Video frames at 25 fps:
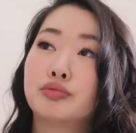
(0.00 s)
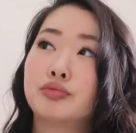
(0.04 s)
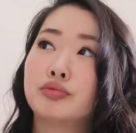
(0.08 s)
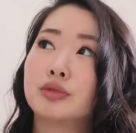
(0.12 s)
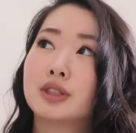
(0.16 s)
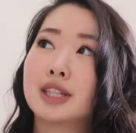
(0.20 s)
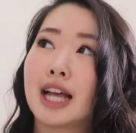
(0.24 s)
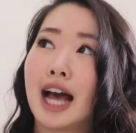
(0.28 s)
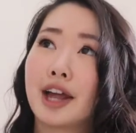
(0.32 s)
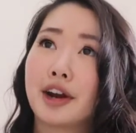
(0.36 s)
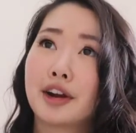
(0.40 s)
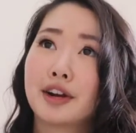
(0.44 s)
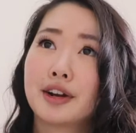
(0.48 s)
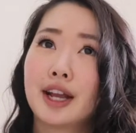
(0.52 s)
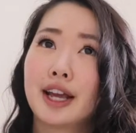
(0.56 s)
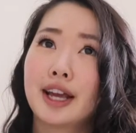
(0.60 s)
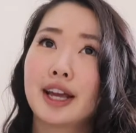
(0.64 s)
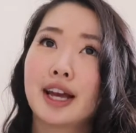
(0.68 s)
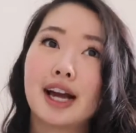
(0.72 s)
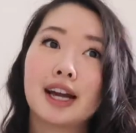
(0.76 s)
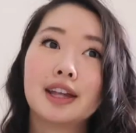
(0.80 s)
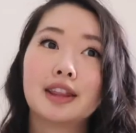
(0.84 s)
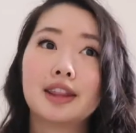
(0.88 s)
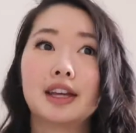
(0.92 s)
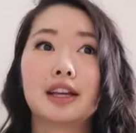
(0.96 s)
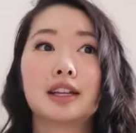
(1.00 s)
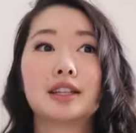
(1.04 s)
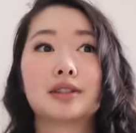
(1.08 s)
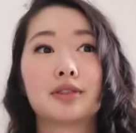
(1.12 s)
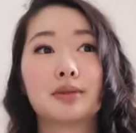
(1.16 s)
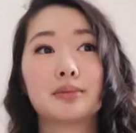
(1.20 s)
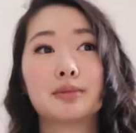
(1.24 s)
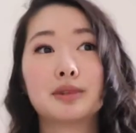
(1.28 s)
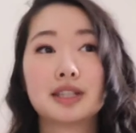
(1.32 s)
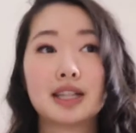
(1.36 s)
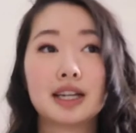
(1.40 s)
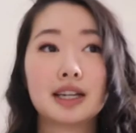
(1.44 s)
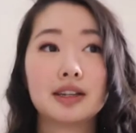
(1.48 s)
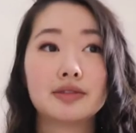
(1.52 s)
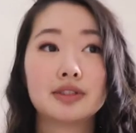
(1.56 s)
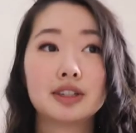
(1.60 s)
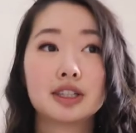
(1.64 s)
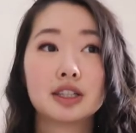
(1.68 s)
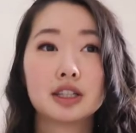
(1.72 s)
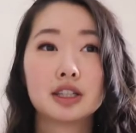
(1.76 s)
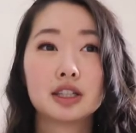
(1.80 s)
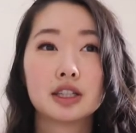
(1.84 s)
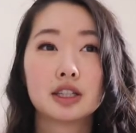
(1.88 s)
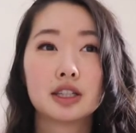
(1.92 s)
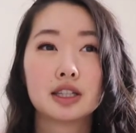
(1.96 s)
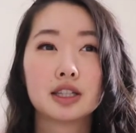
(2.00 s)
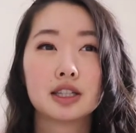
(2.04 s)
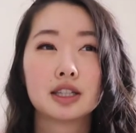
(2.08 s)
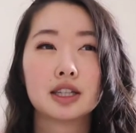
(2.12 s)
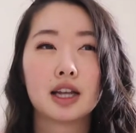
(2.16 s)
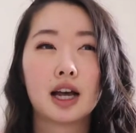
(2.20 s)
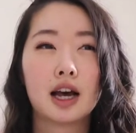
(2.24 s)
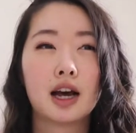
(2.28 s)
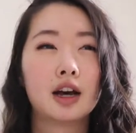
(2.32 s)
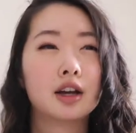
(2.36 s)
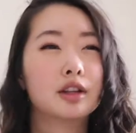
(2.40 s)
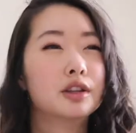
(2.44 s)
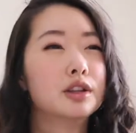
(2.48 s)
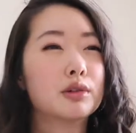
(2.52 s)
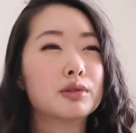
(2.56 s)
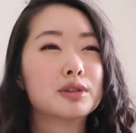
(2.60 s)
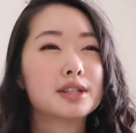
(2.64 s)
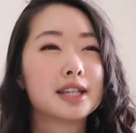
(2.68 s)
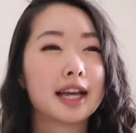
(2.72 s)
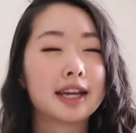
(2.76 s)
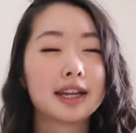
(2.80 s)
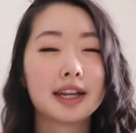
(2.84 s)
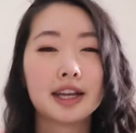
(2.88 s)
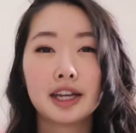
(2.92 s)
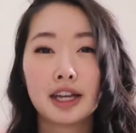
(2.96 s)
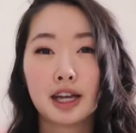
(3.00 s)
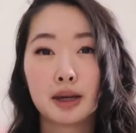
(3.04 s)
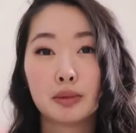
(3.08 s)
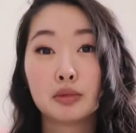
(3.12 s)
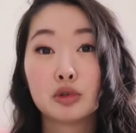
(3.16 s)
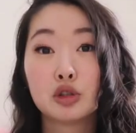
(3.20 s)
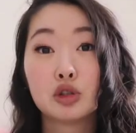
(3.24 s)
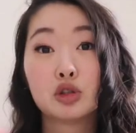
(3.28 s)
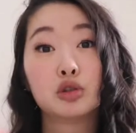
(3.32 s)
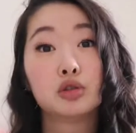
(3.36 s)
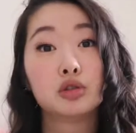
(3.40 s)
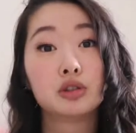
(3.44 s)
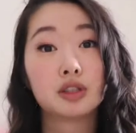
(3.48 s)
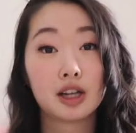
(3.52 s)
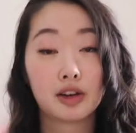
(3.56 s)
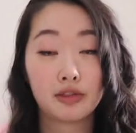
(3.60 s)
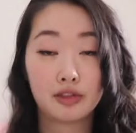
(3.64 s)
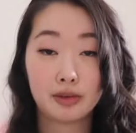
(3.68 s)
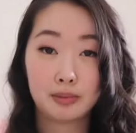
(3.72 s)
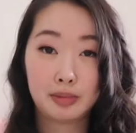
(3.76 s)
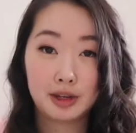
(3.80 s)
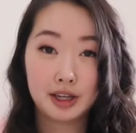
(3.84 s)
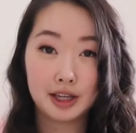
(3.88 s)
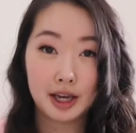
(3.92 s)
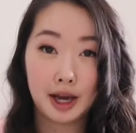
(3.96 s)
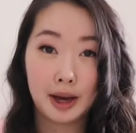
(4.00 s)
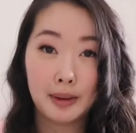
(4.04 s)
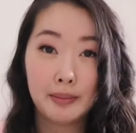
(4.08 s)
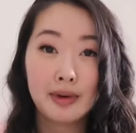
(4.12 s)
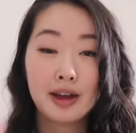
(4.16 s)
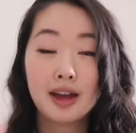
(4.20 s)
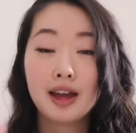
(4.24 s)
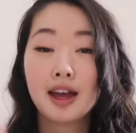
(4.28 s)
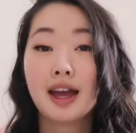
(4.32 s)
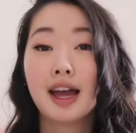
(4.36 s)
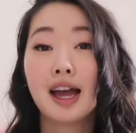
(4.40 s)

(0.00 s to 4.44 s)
Saturday. I think it's from 10 a.m. to 7 p.m.